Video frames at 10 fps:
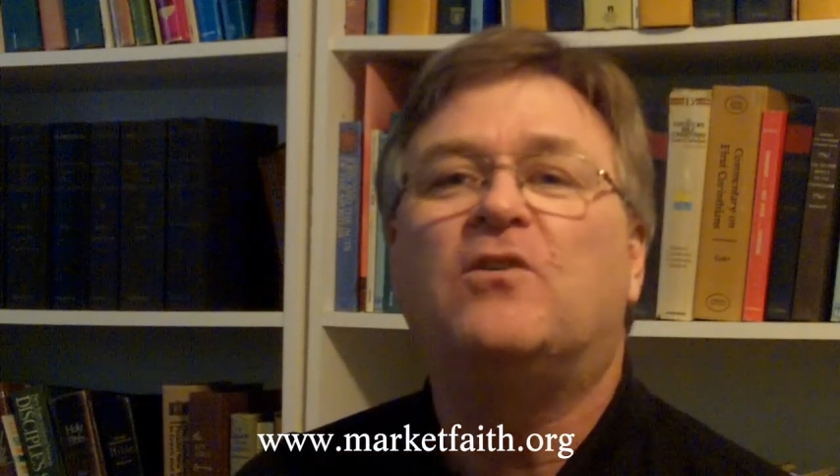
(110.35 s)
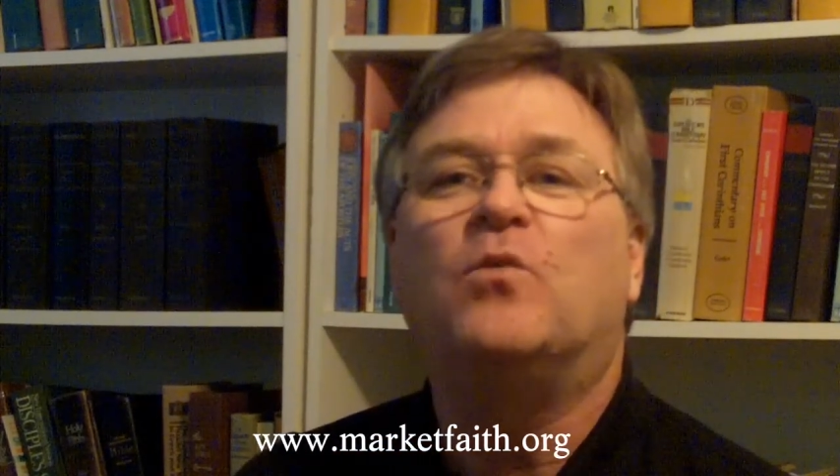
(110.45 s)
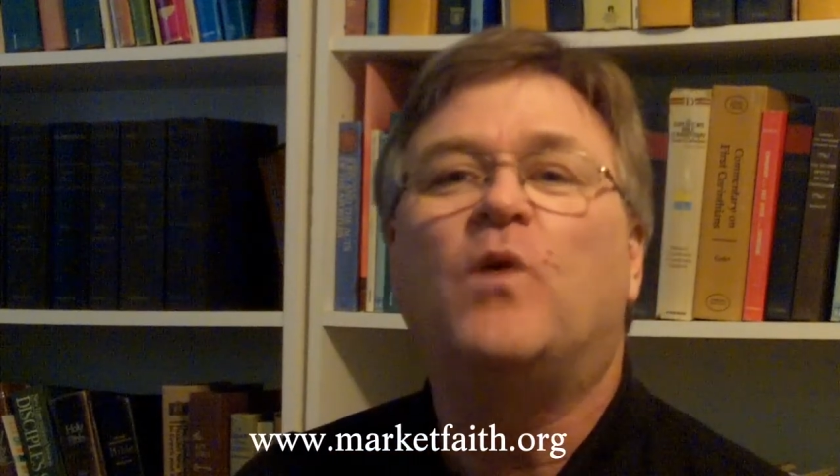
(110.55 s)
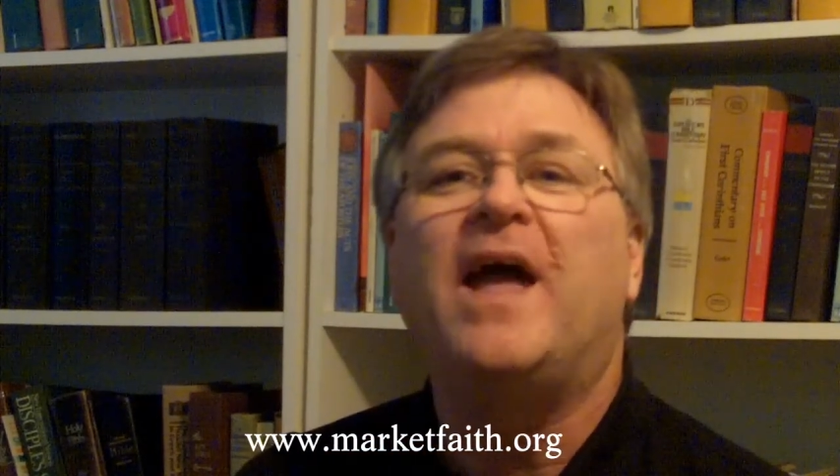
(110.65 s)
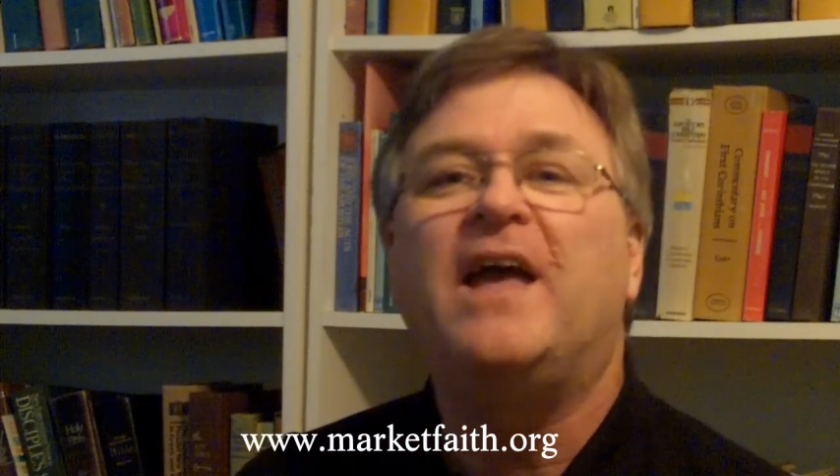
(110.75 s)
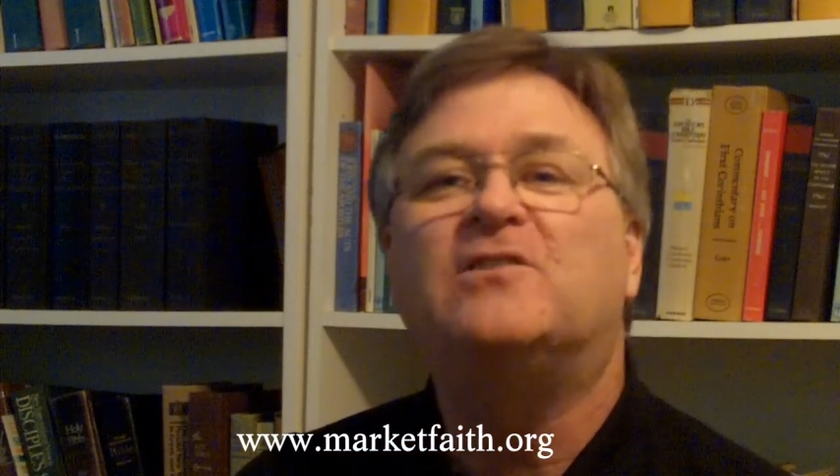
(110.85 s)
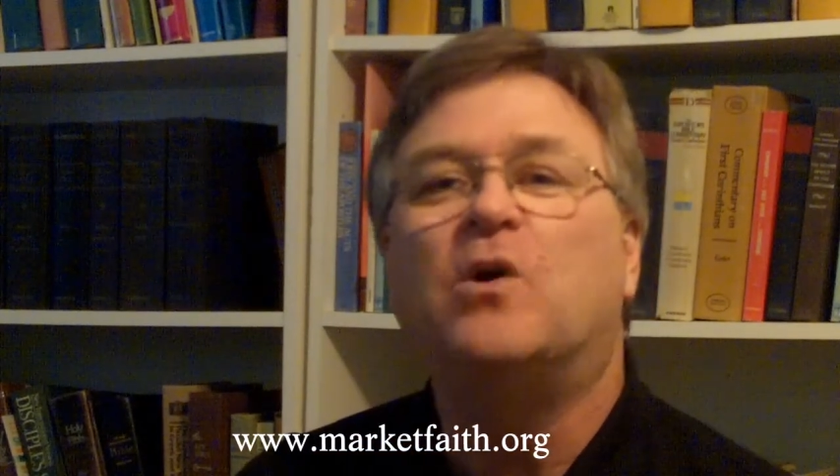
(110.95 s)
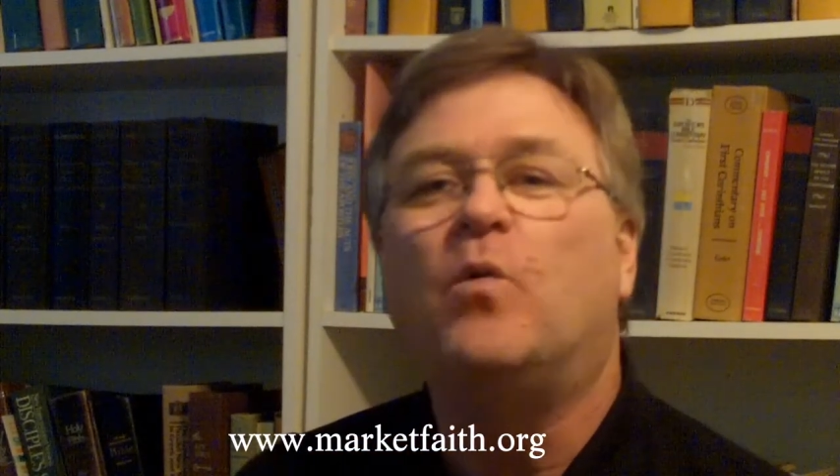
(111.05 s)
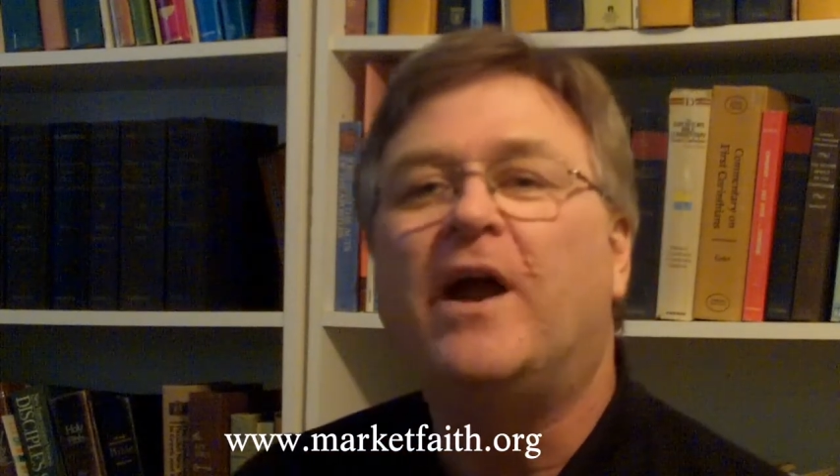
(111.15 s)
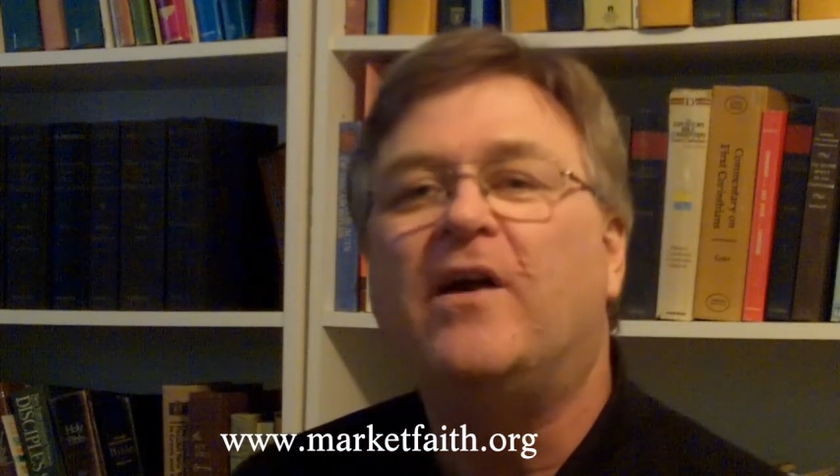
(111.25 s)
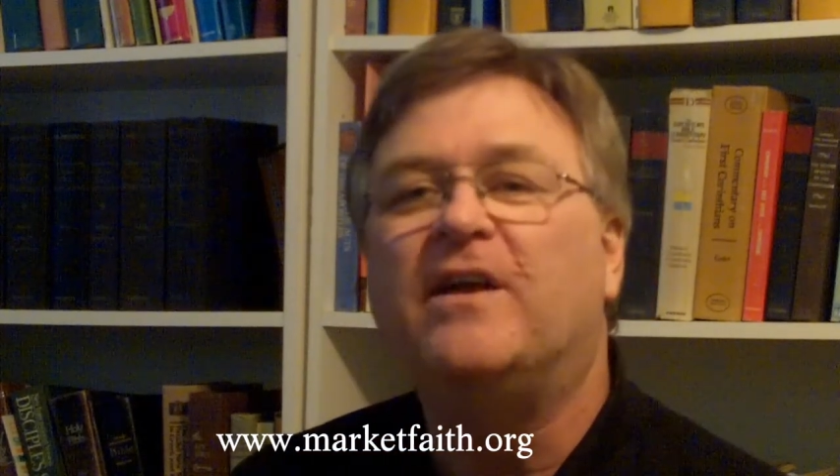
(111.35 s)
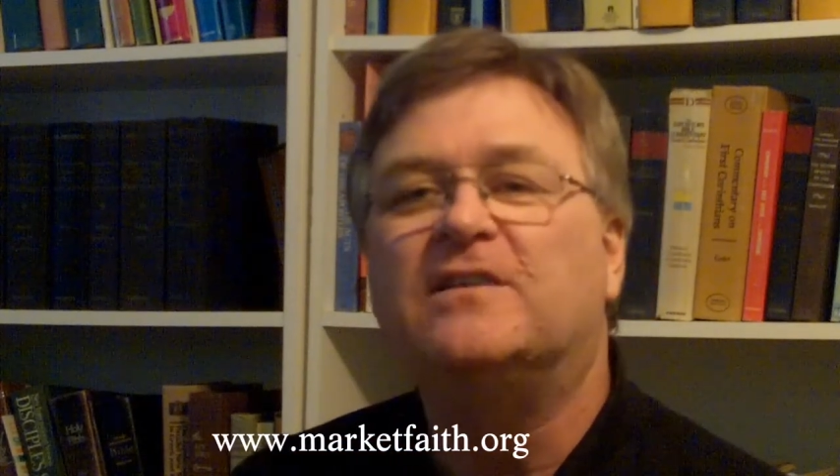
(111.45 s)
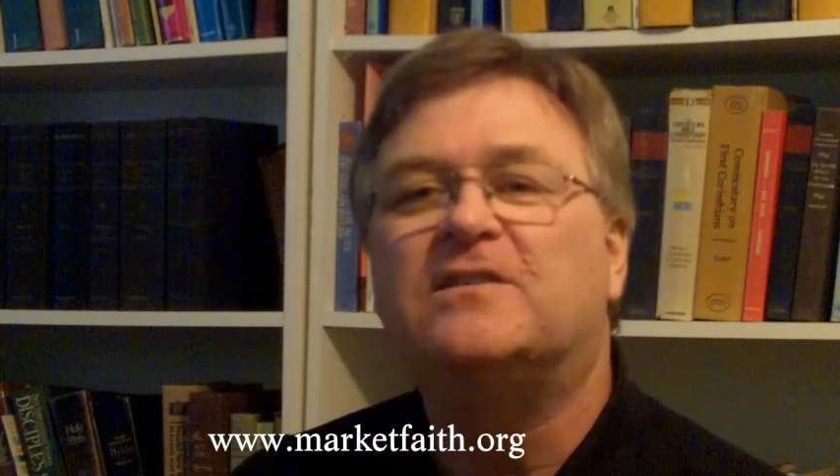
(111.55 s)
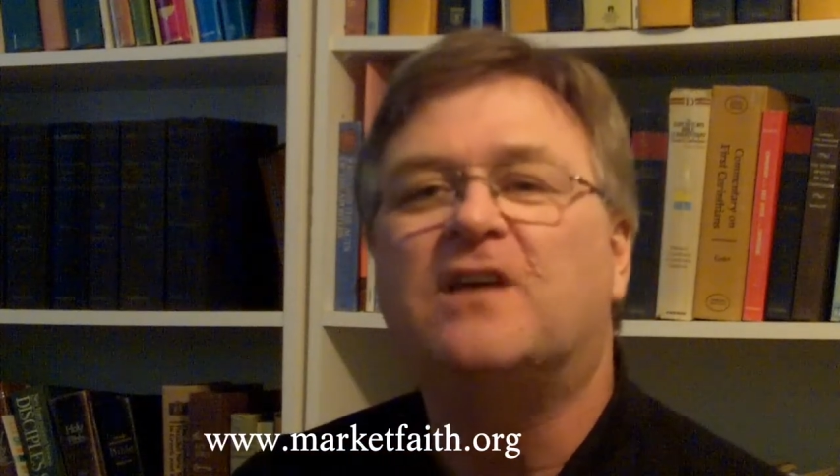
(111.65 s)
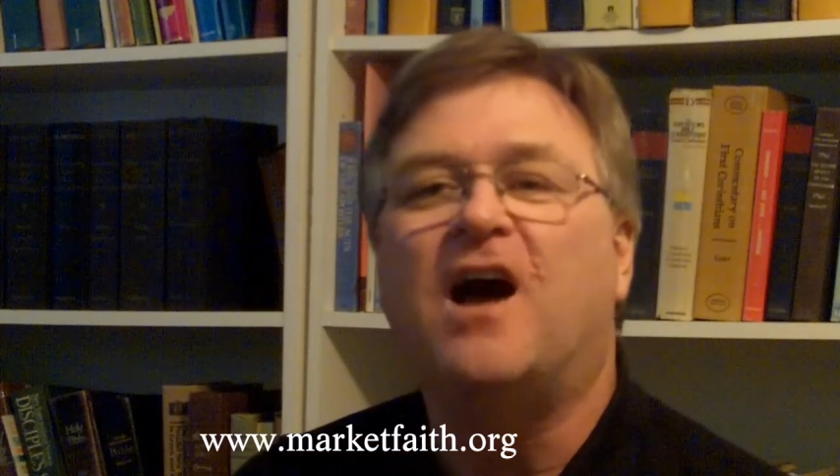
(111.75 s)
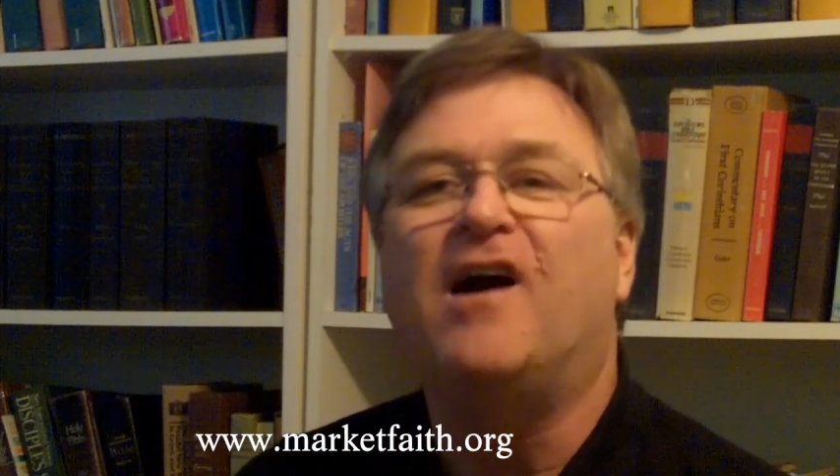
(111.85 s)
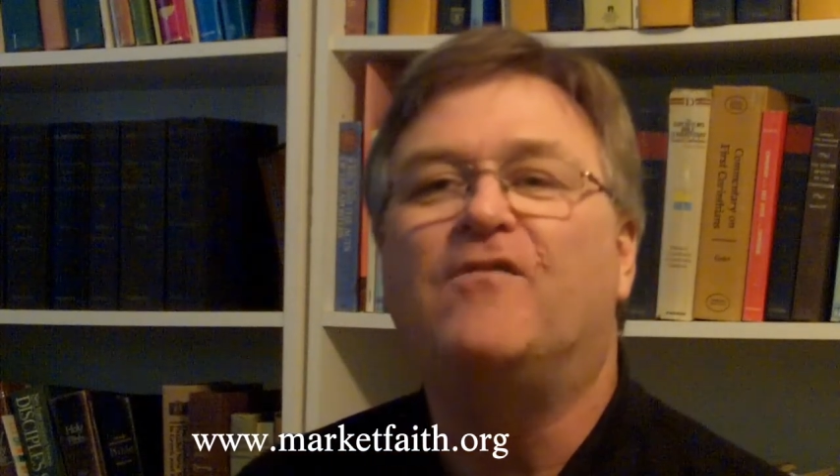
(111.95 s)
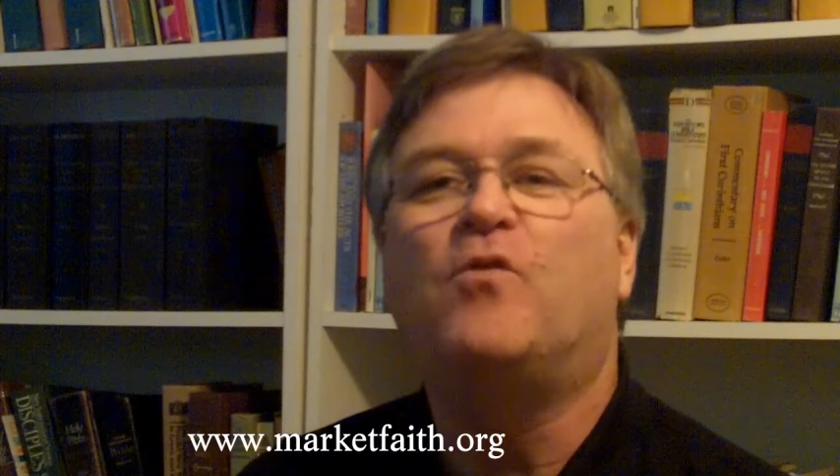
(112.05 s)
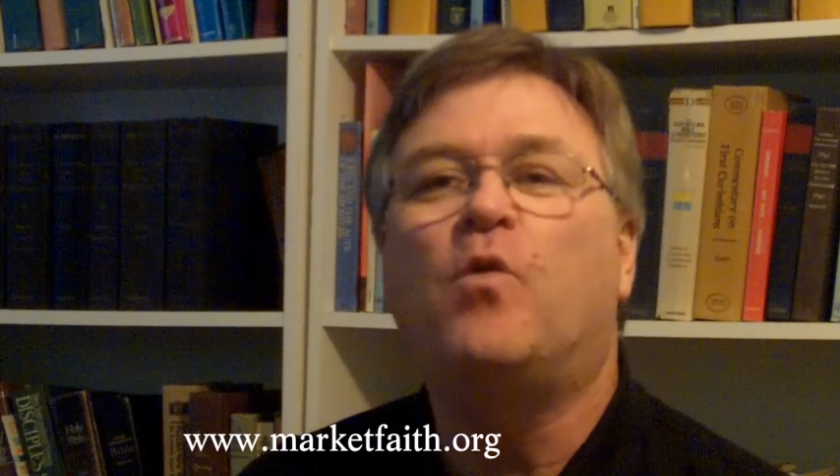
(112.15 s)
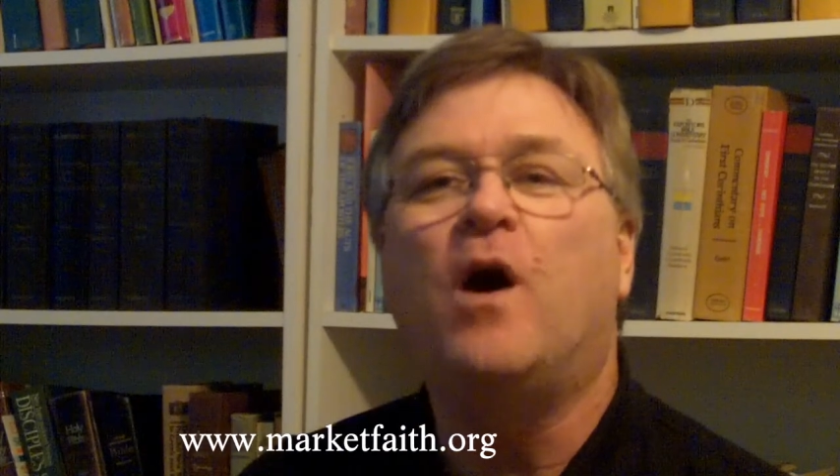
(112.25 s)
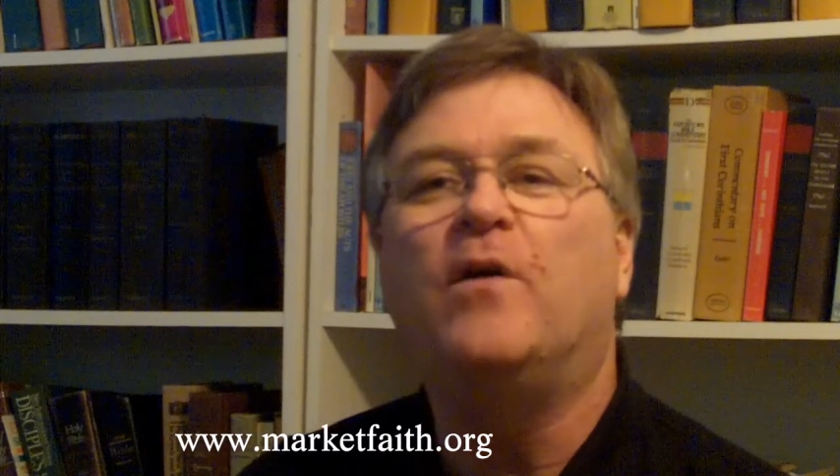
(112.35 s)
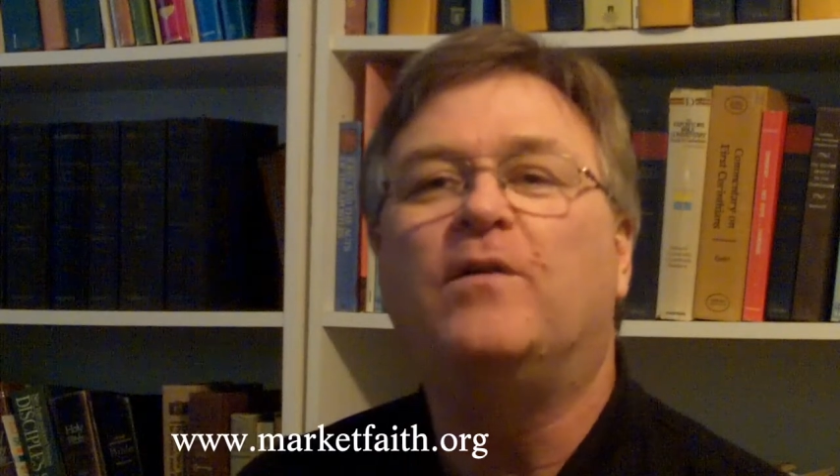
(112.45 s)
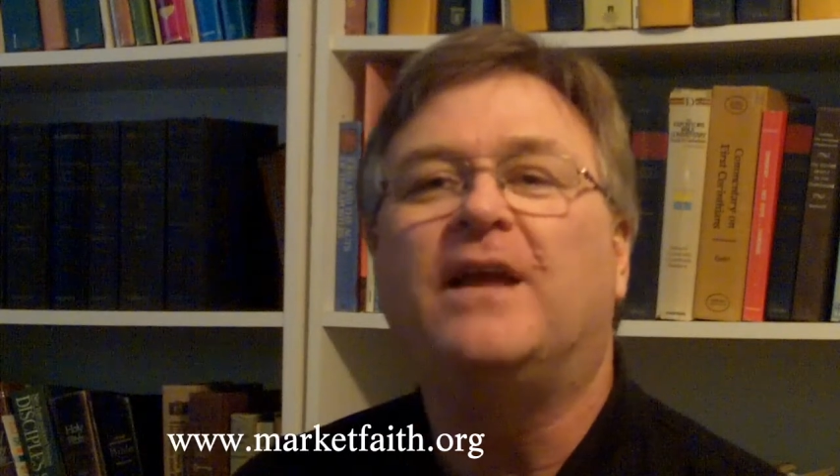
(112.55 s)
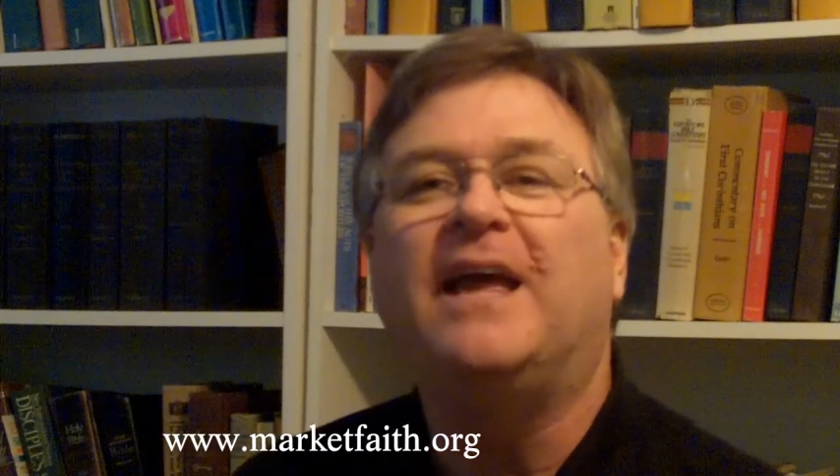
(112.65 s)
to raise awareness of, quote,